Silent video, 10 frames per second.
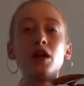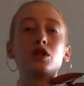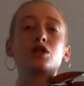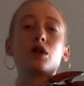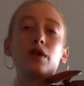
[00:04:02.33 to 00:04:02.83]

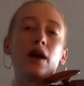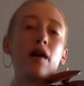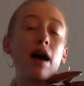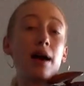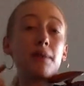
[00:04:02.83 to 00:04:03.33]
So
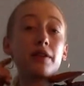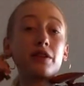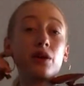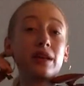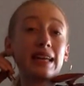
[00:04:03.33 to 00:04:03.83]
now I'm on the
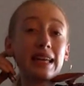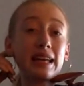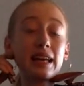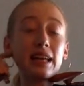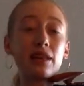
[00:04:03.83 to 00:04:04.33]
note
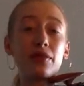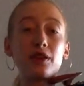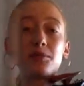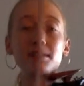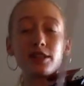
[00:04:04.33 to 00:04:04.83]
E in
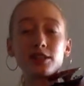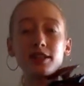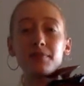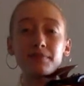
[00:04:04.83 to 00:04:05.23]
3rd position.